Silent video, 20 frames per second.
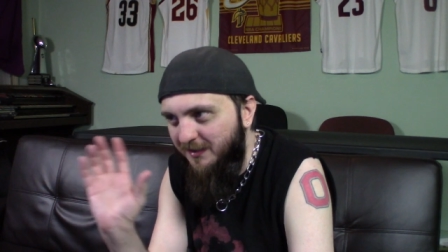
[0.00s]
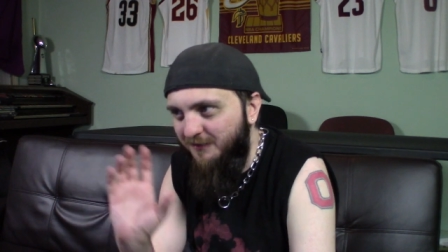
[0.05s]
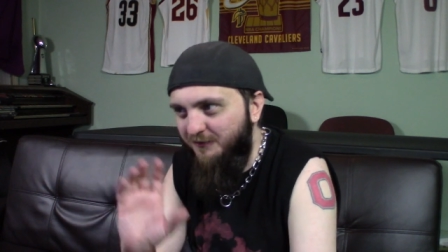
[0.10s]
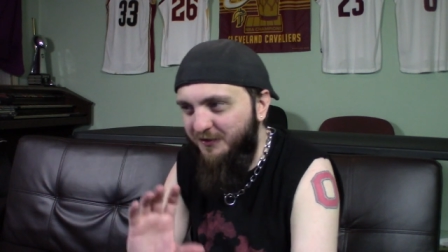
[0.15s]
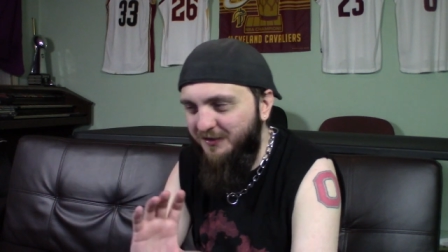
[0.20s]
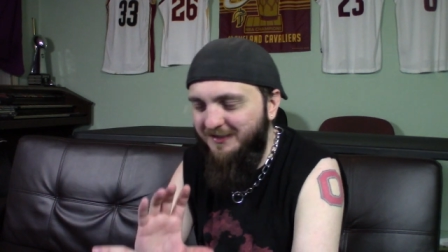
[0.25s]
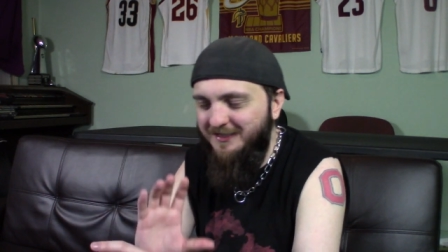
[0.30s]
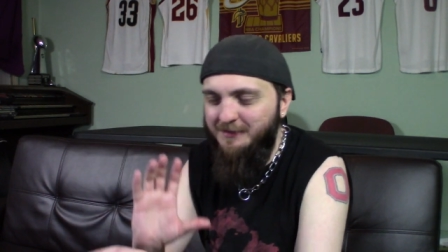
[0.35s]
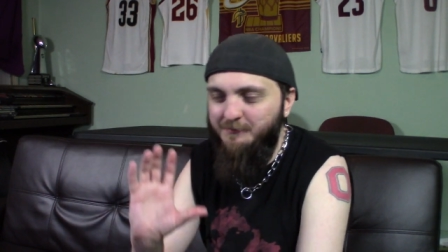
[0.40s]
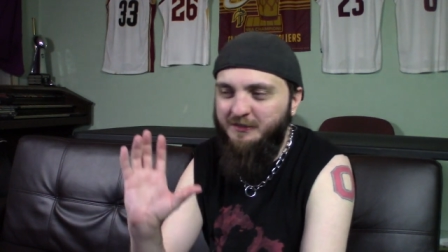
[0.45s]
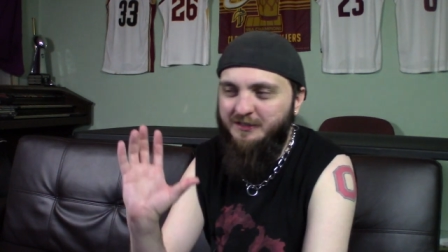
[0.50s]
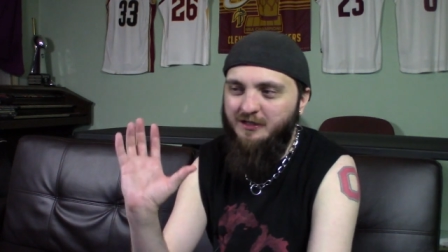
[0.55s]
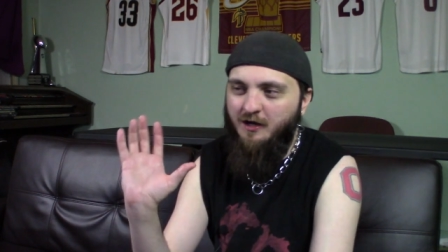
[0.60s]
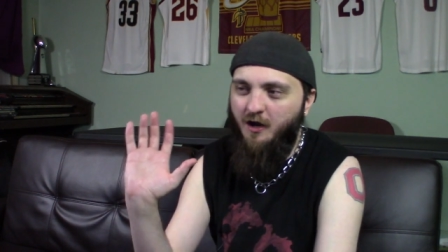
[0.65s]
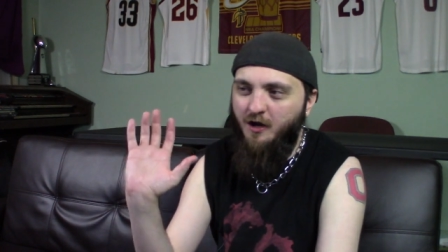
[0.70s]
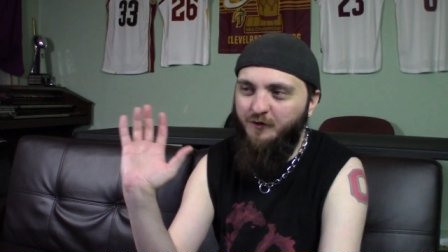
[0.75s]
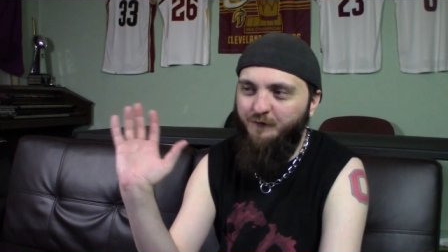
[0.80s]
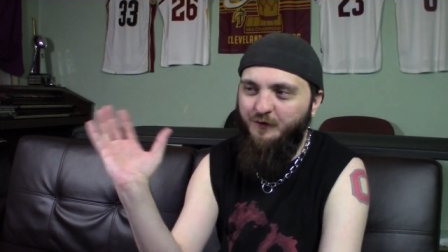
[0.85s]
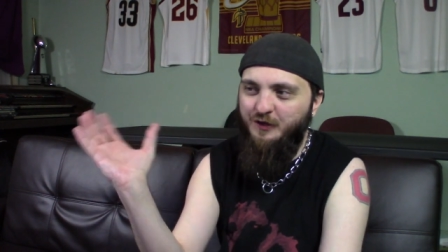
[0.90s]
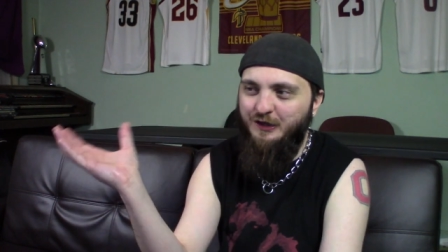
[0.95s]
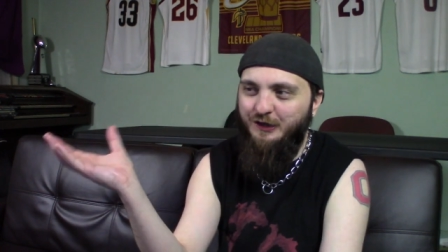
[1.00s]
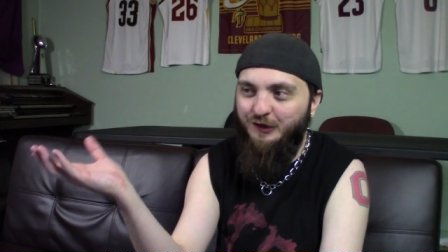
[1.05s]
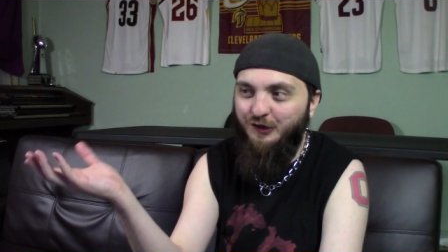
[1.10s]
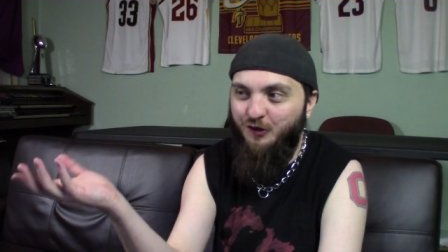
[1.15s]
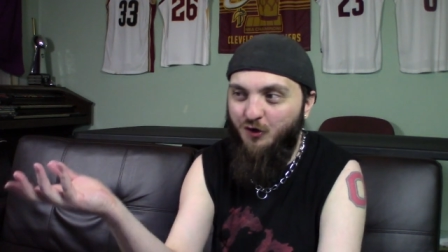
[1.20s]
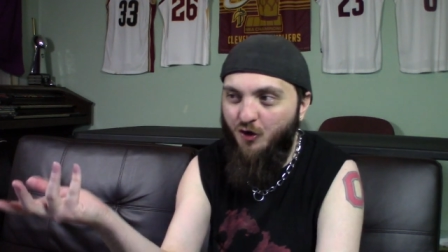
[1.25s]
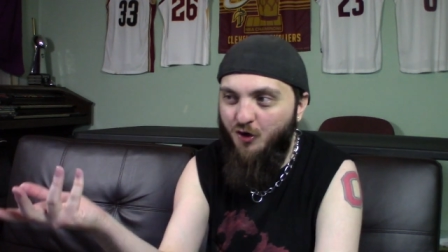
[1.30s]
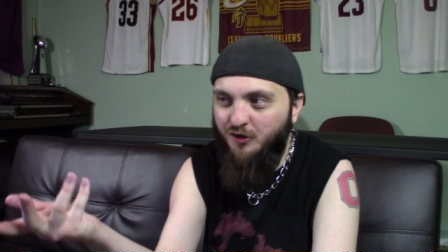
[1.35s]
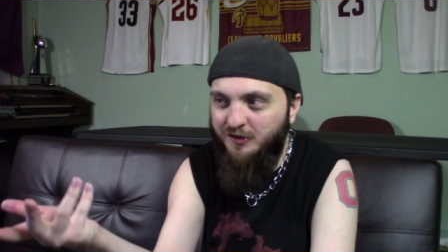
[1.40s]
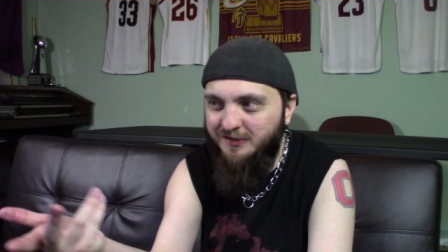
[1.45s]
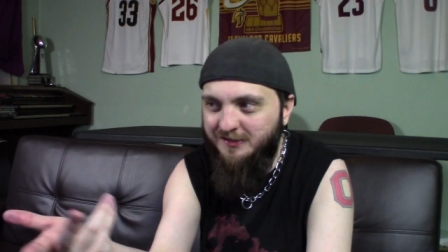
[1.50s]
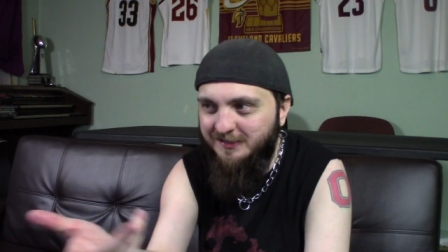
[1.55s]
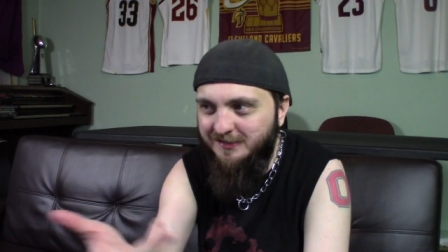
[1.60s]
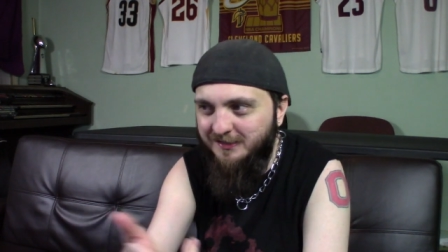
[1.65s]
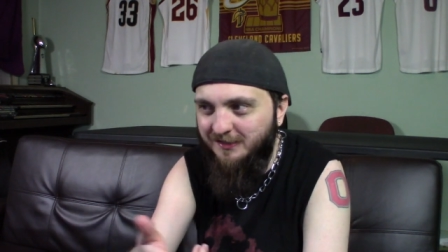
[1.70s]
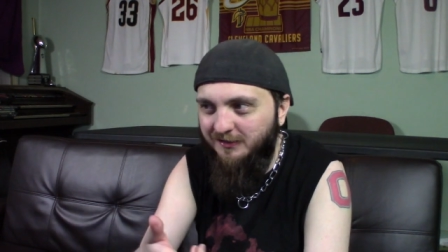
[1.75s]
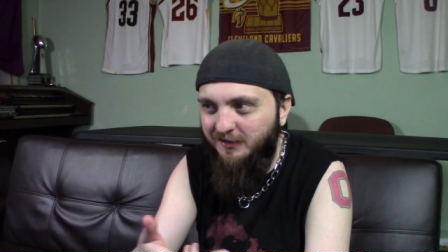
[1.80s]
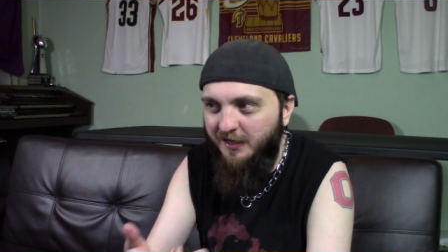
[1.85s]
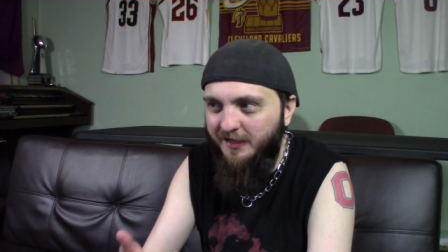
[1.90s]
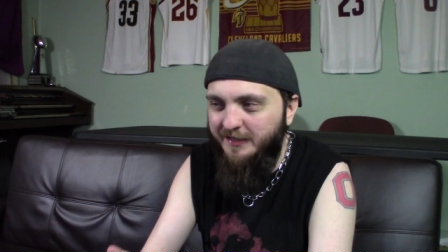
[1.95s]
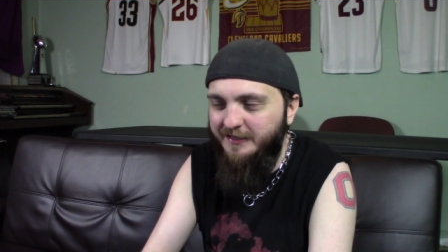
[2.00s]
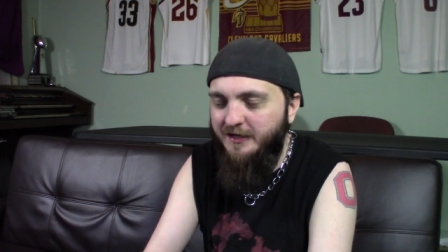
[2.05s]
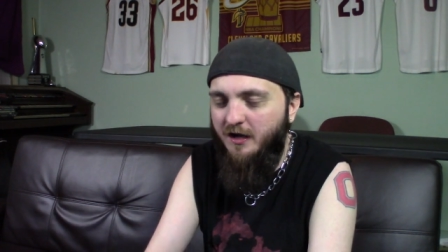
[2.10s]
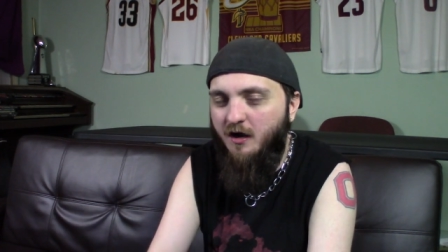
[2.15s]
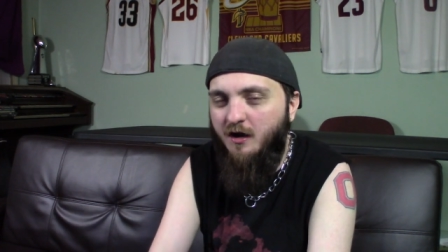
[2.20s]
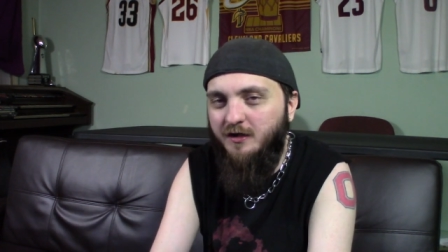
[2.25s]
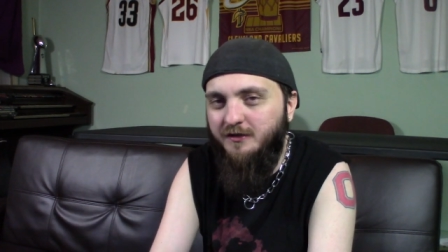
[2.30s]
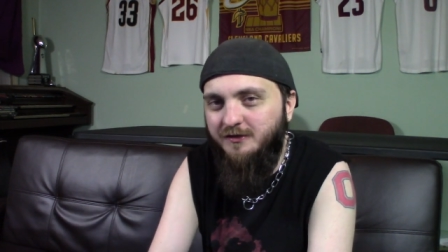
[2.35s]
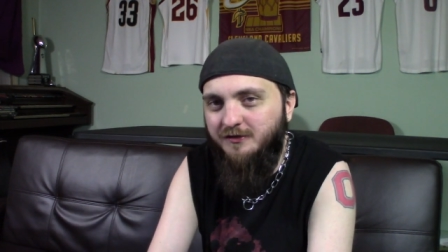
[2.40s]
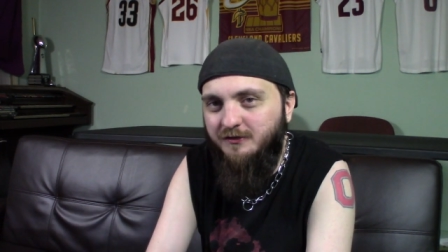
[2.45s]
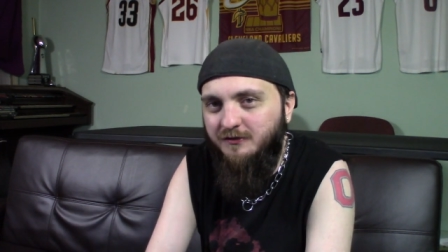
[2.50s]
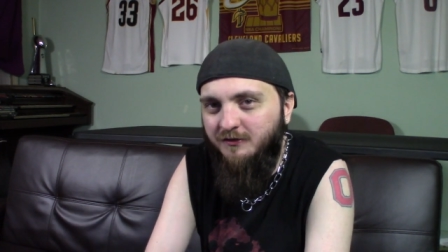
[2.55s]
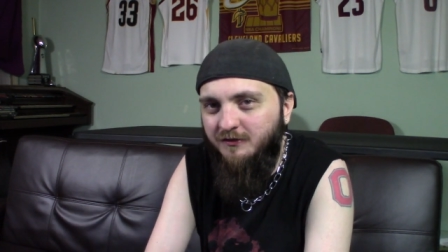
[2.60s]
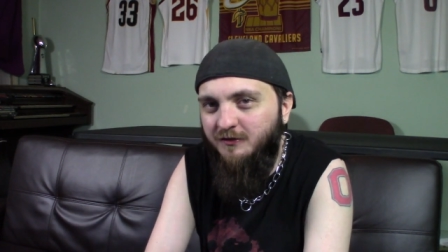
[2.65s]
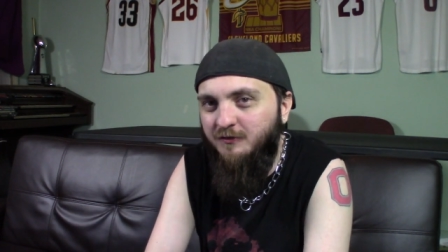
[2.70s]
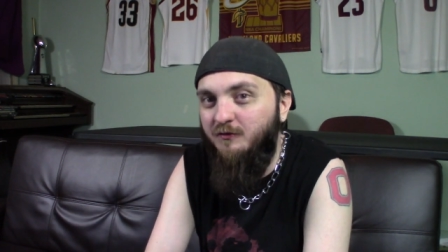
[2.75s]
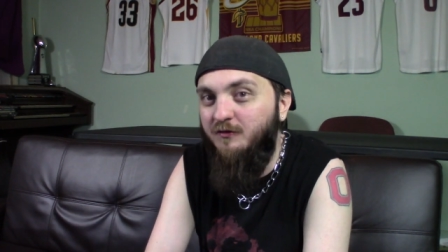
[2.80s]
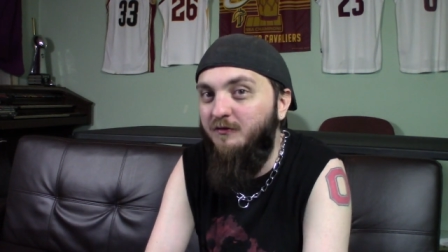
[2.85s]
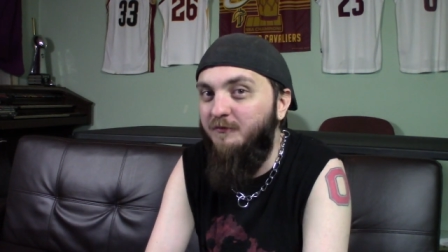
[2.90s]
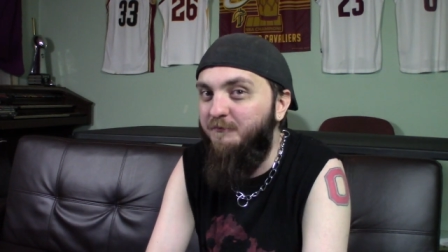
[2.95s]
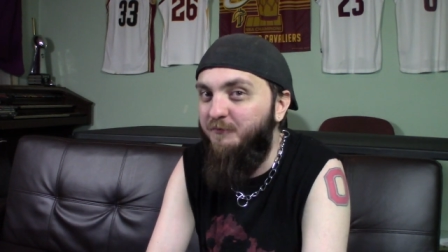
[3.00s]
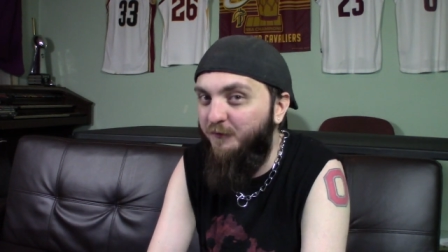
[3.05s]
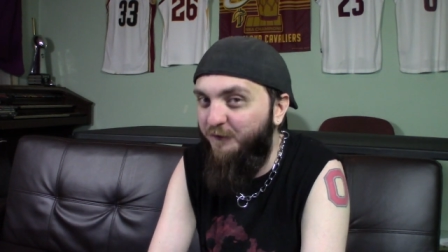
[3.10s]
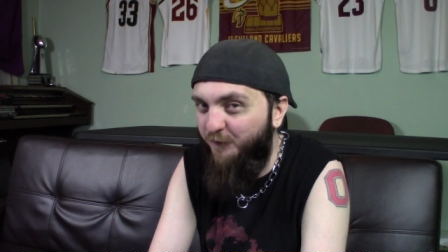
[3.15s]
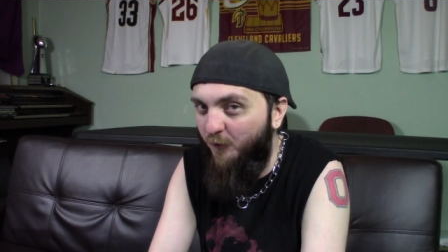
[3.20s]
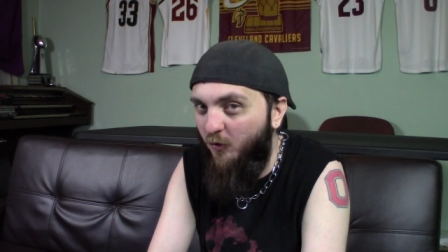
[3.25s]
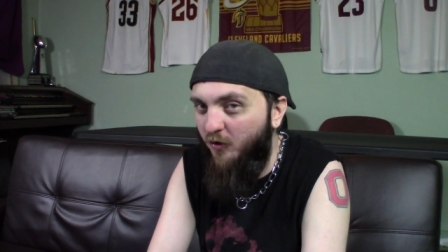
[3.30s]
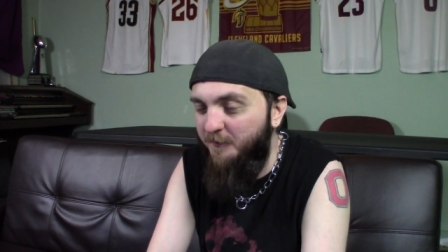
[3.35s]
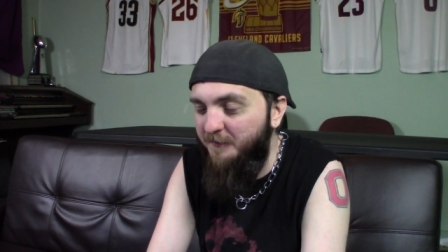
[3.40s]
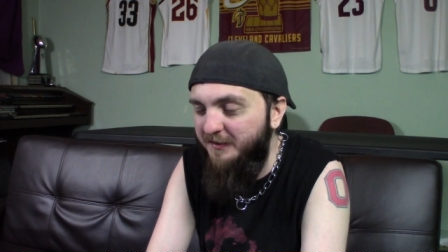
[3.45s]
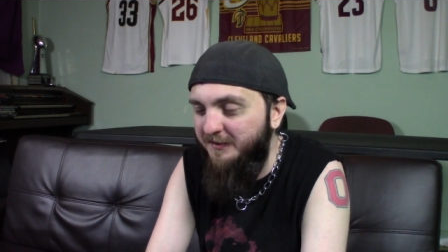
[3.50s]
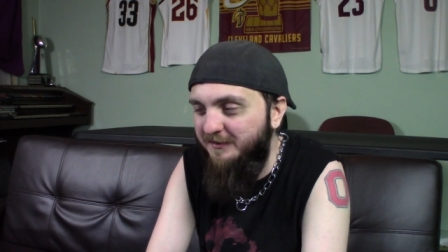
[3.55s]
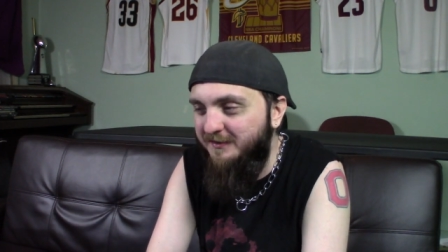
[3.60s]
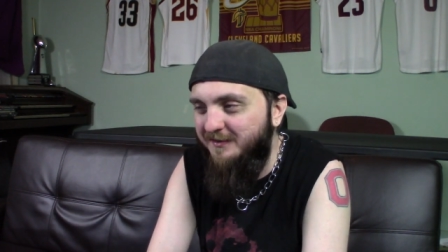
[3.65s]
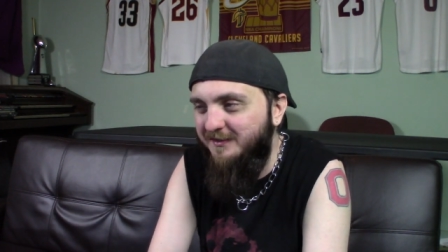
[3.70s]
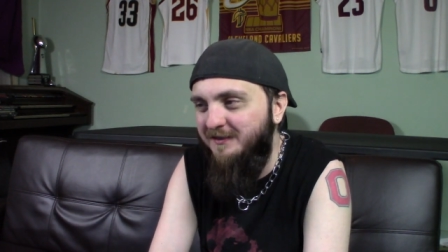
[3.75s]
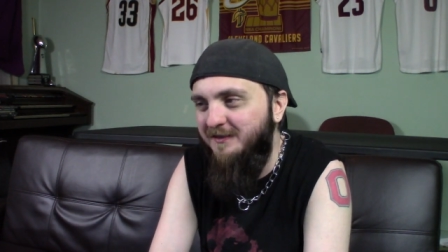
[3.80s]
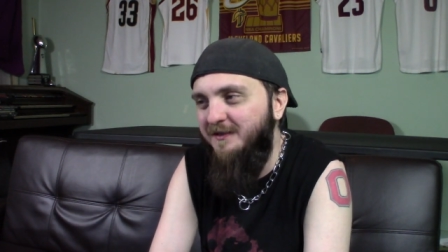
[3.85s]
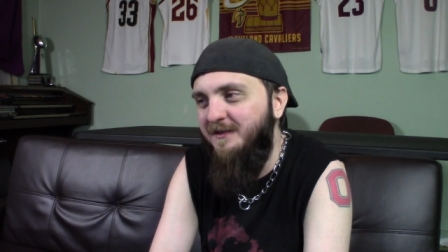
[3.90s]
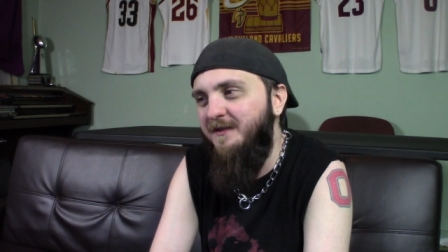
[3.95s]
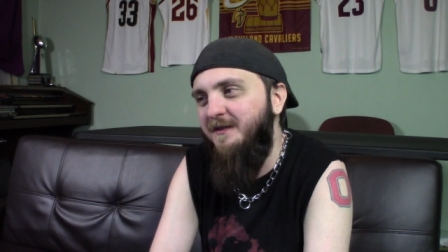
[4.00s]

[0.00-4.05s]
the cinematography looks like an Oscar performance.